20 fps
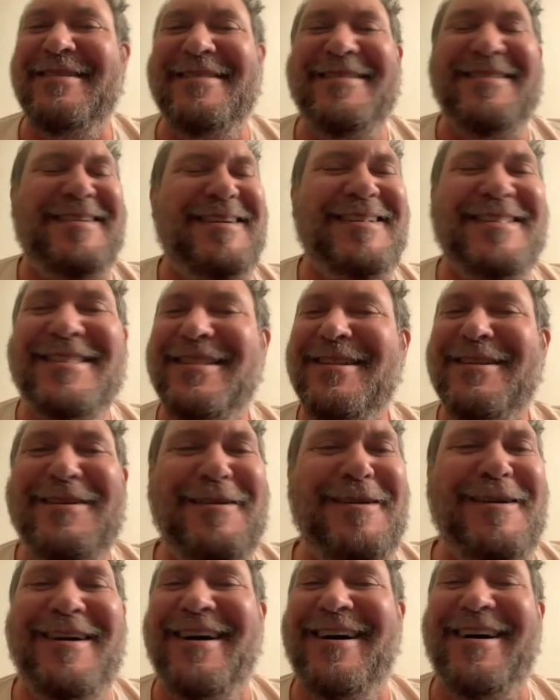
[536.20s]

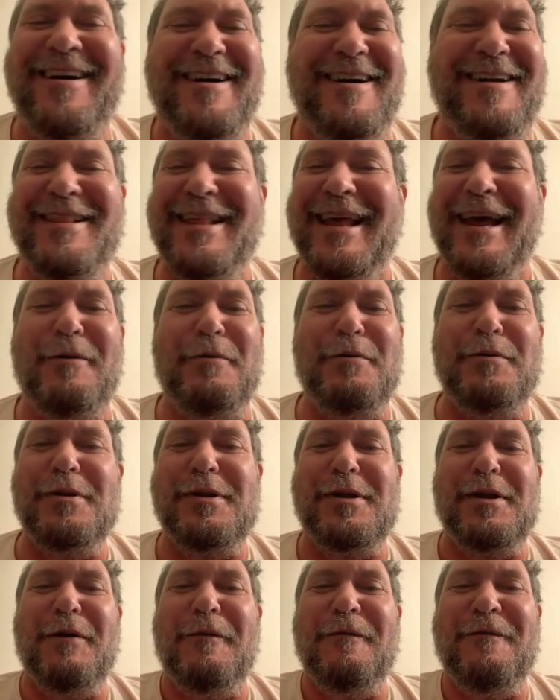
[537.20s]
that
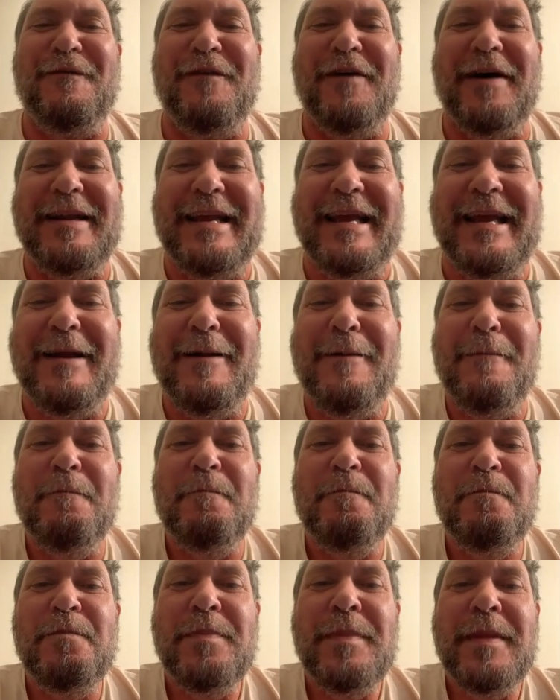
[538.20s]
was so funny.
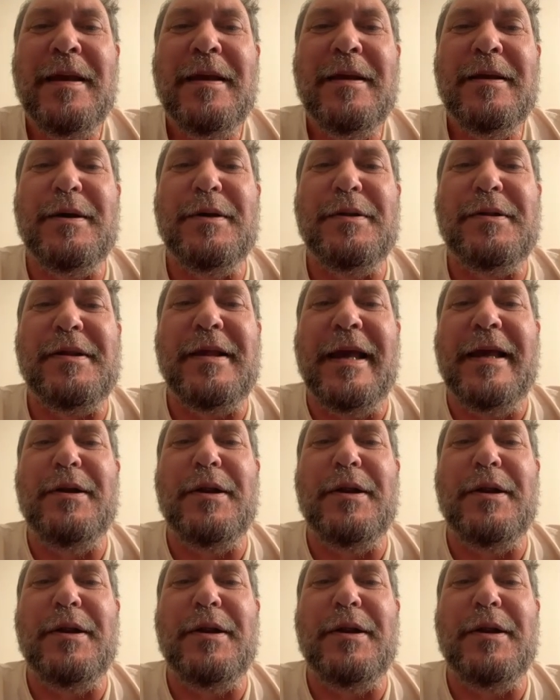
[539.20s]
Because uh,